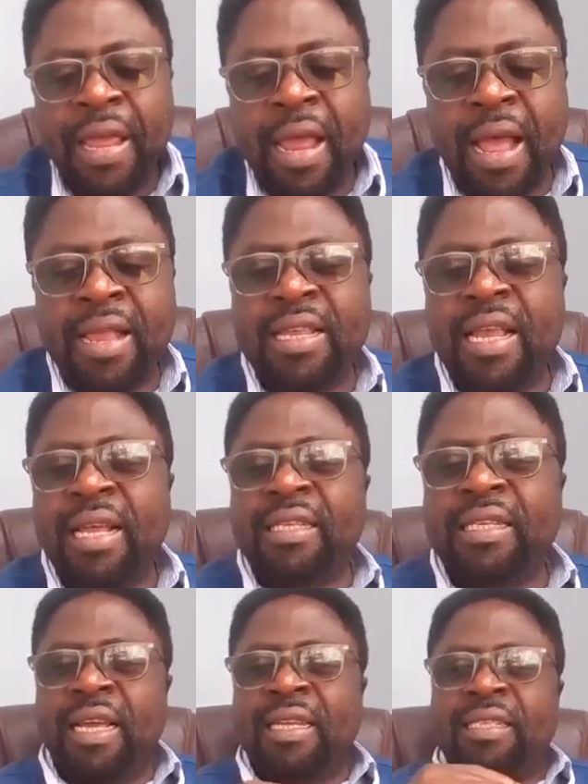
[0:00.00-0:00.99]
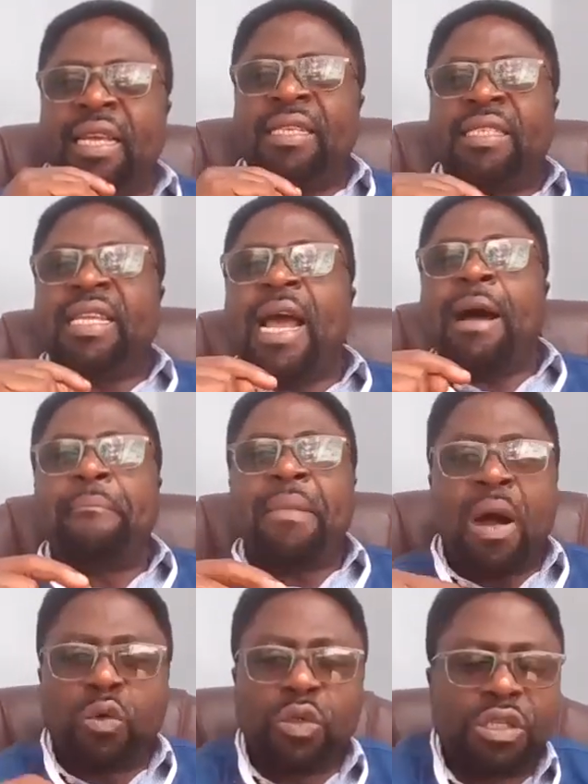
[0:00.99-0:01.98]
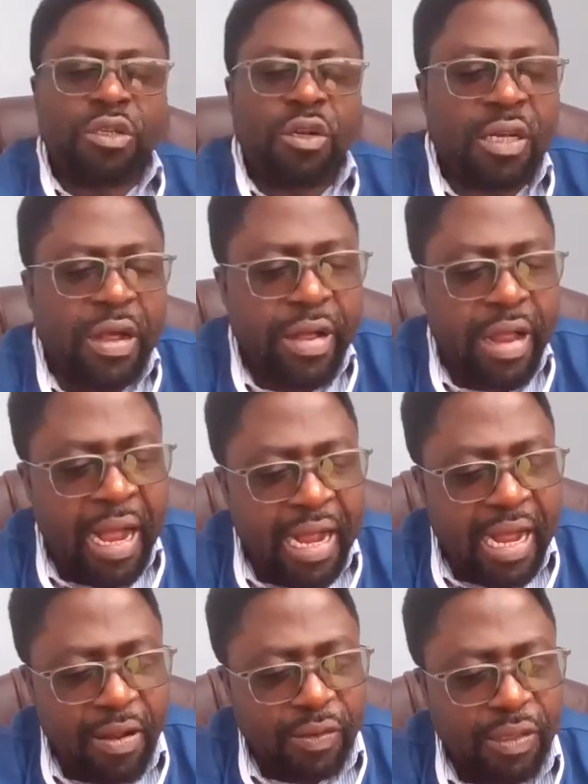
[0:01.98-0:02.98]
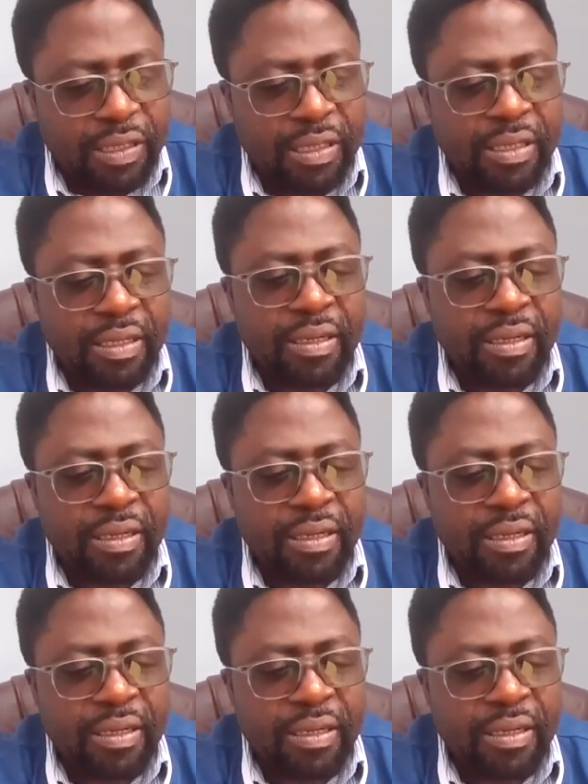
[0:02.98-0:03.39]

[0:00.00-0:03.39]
Yes. The amount, not the account.